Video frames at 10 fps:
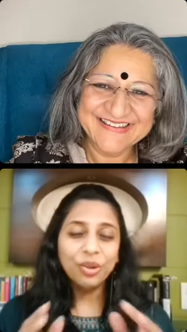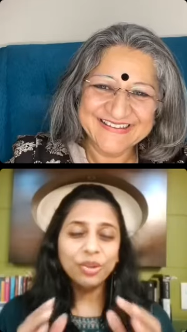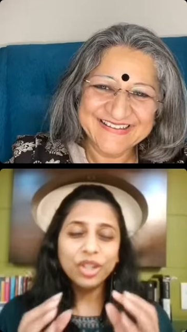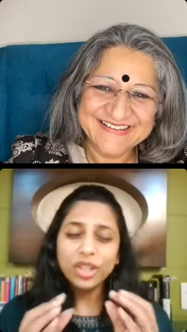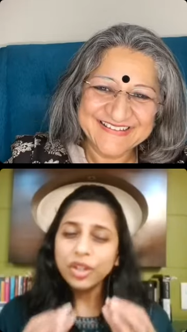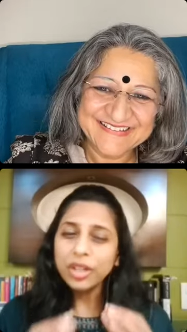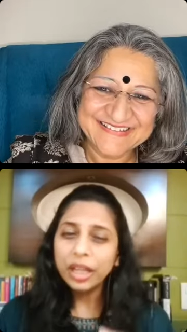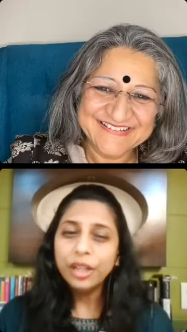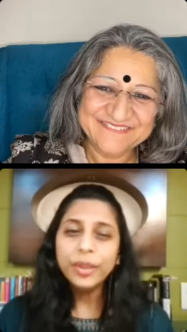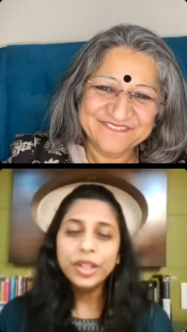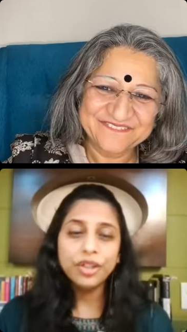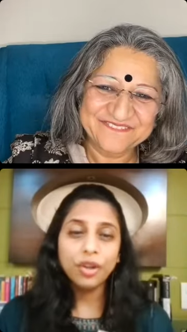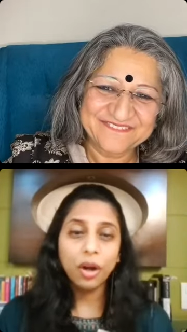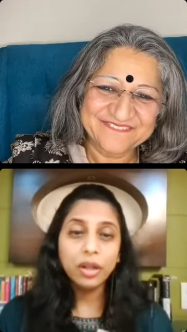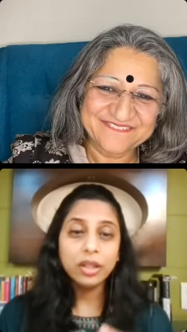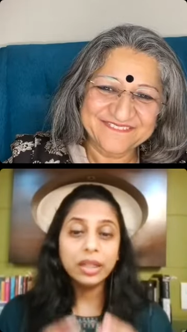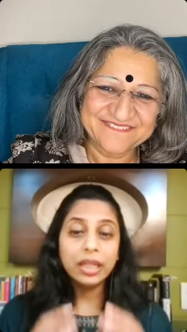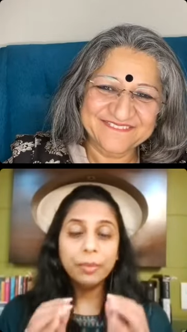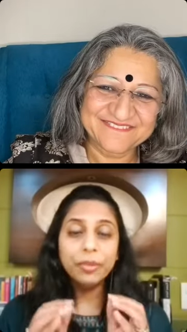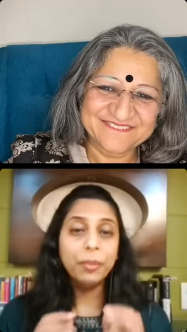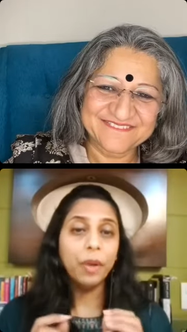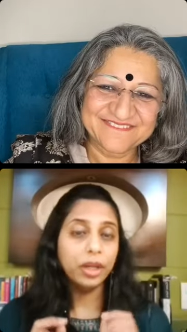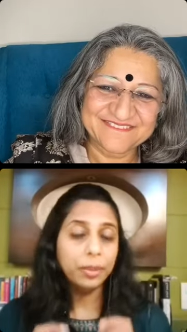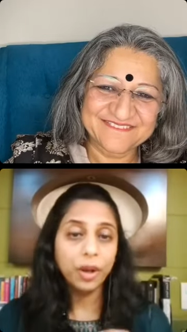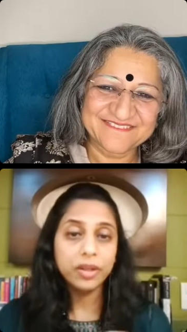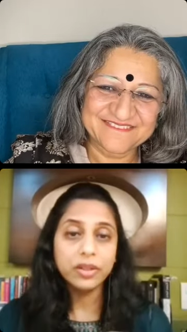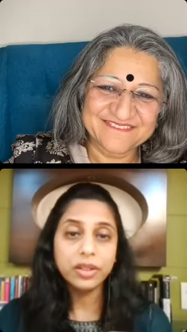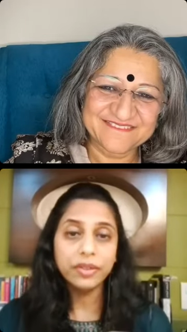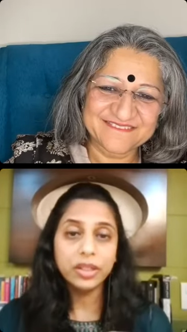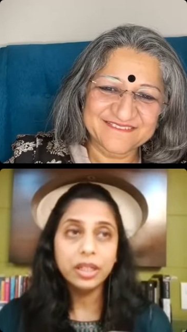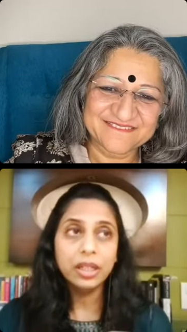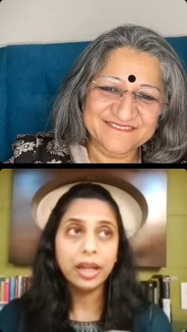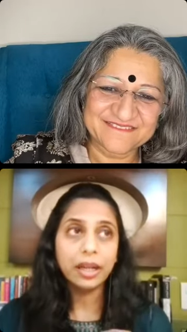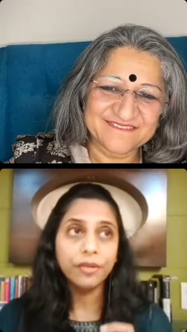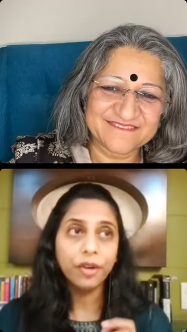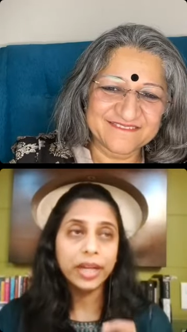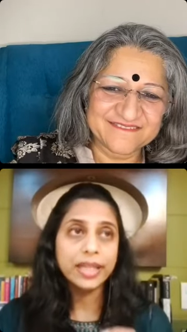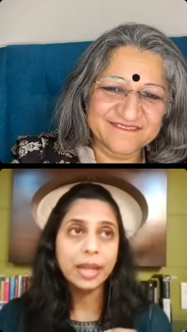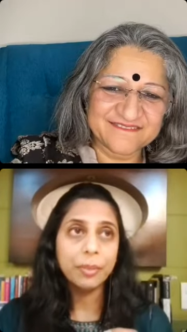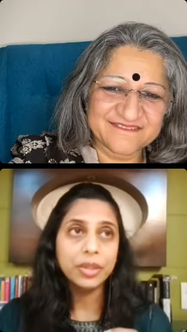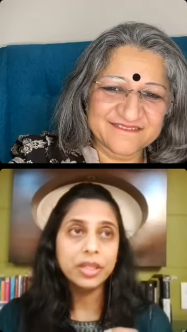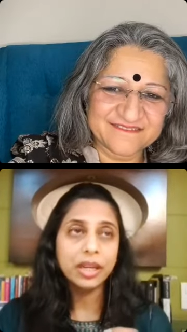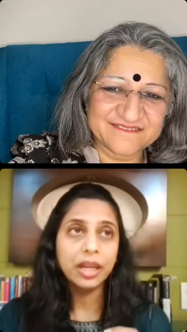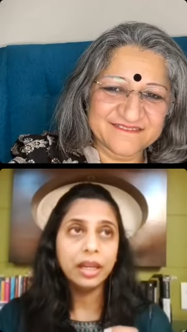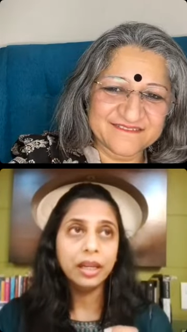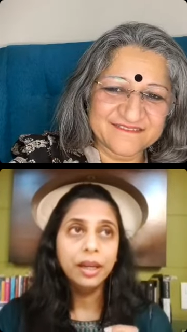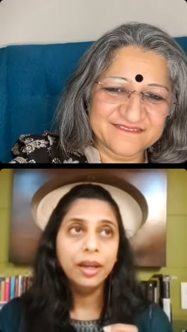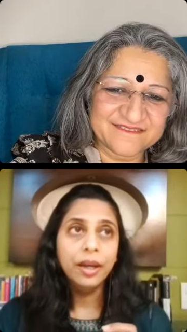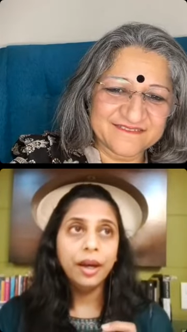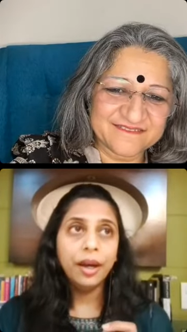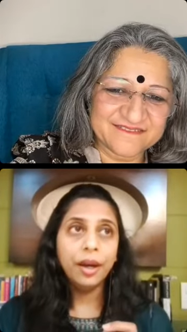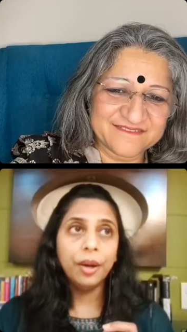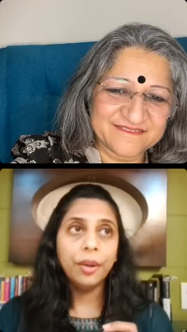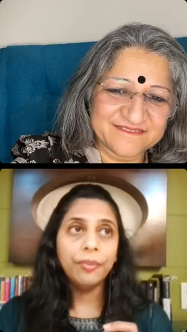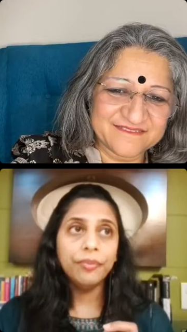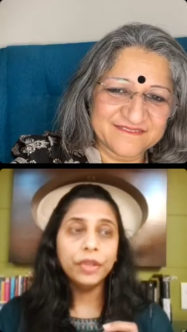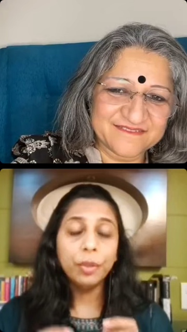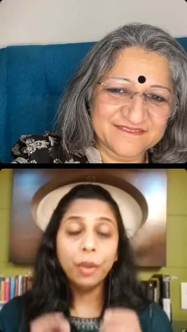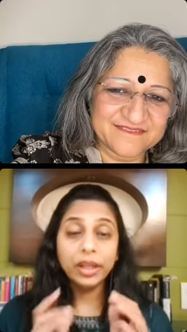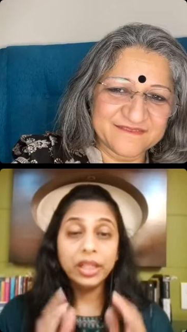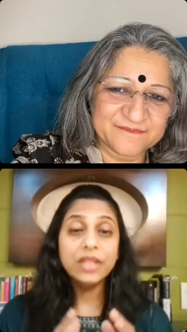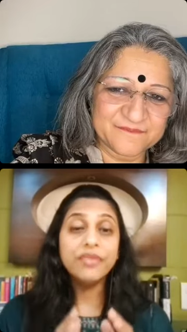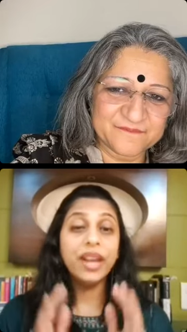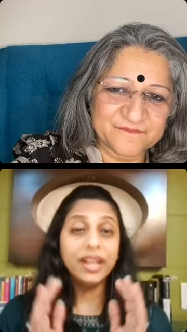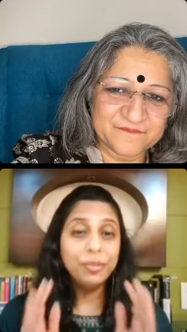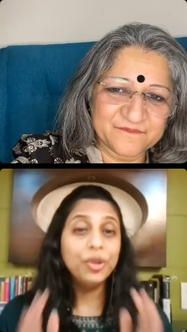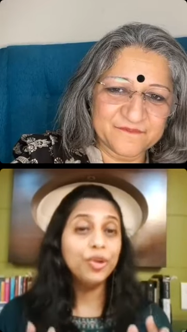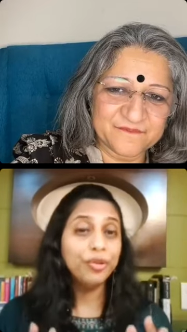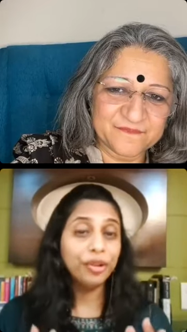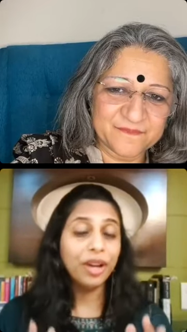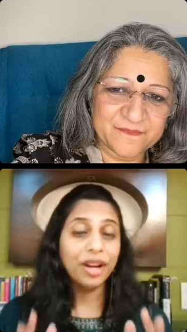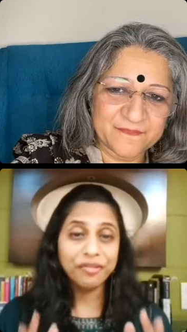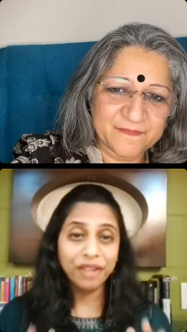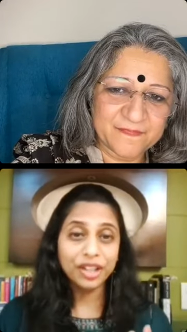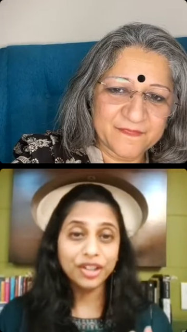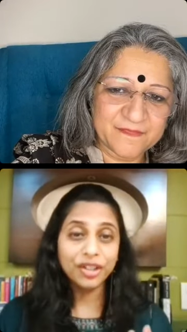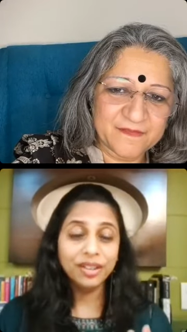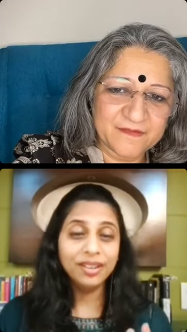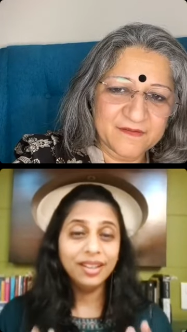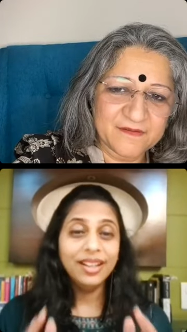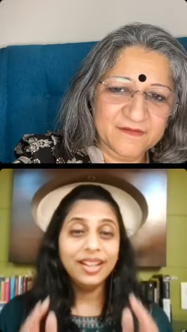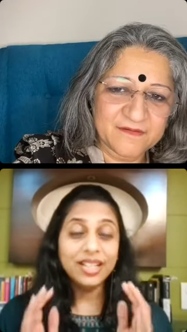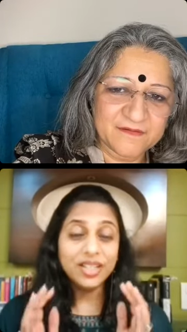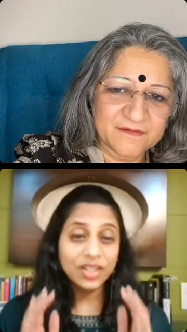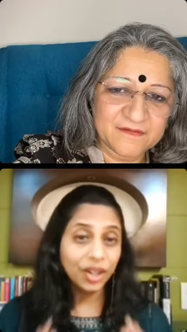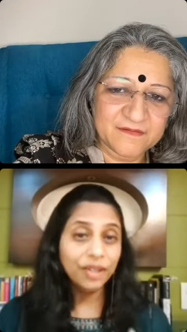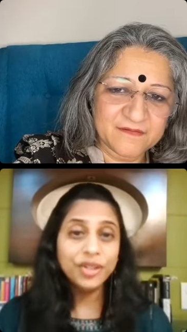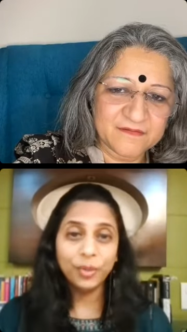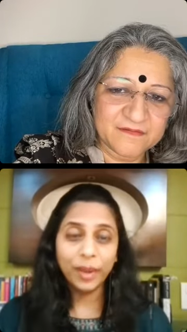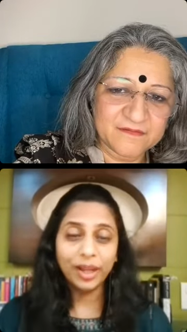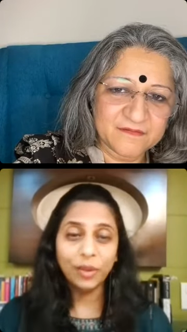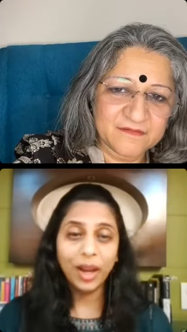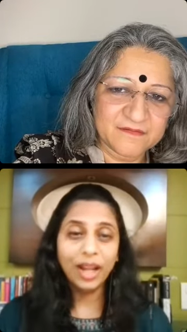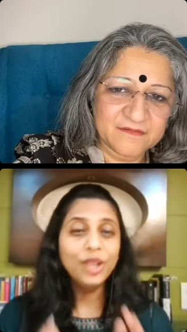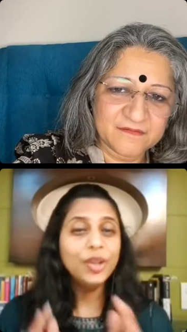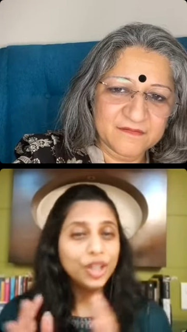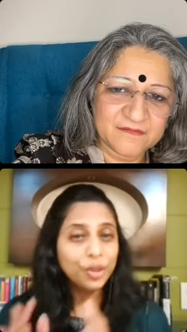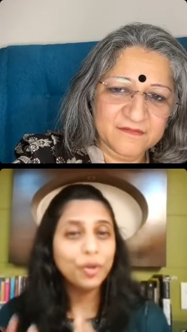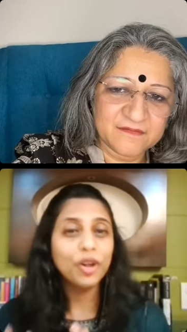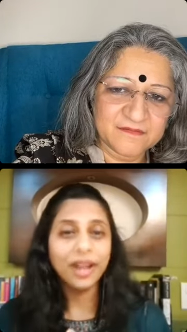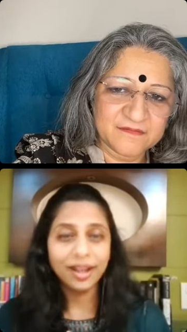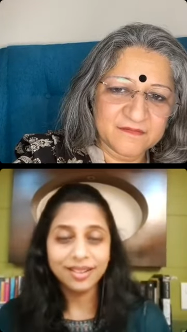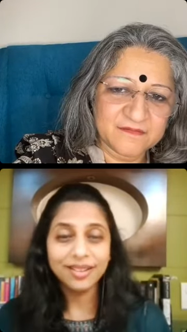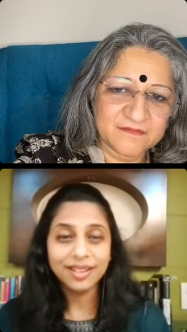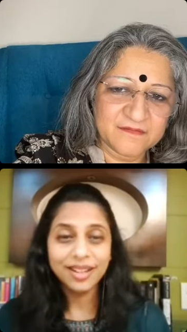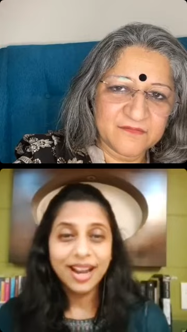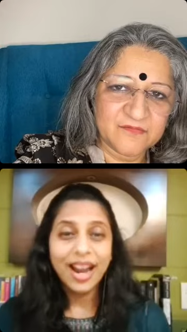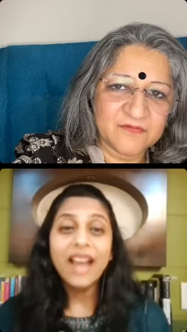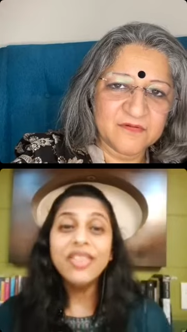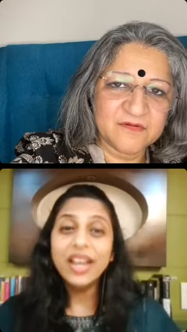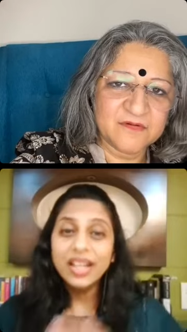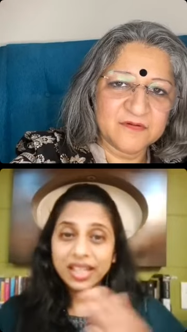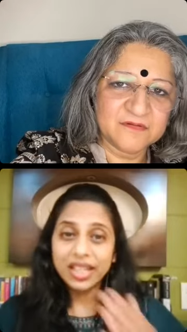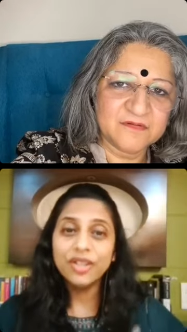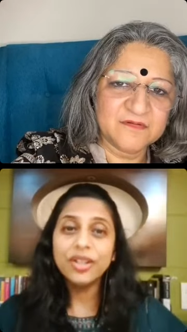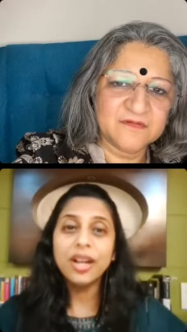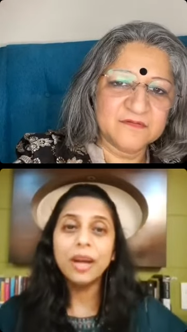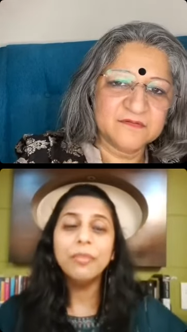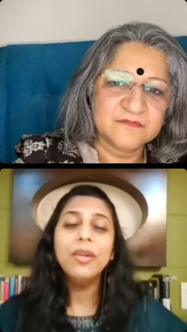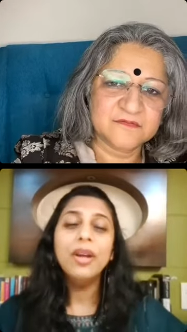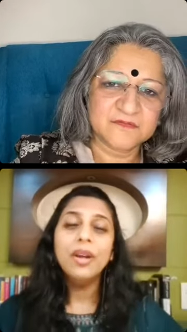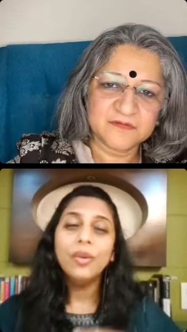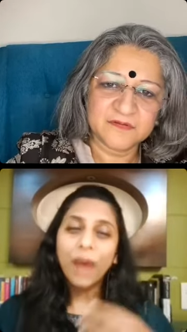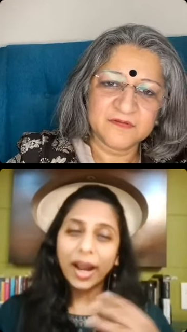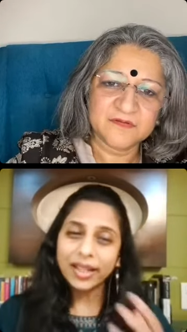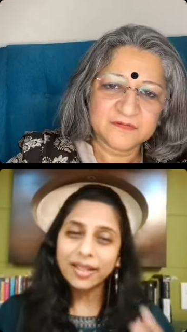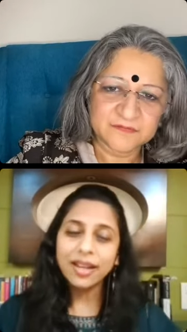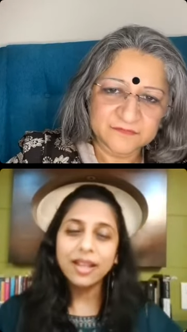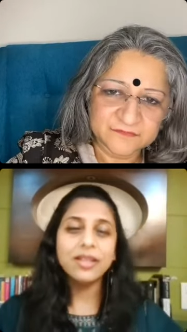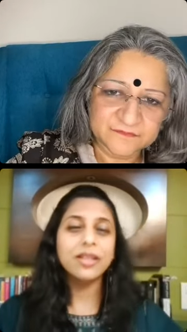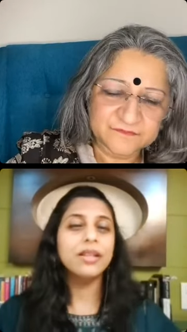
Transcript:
Speaker 1: keep the body positivity. Like, for example, saying um, your body is very beautiful and functional, it serves you very well, you need to protect it. And then teach them why it's sensitive, then how to protect it,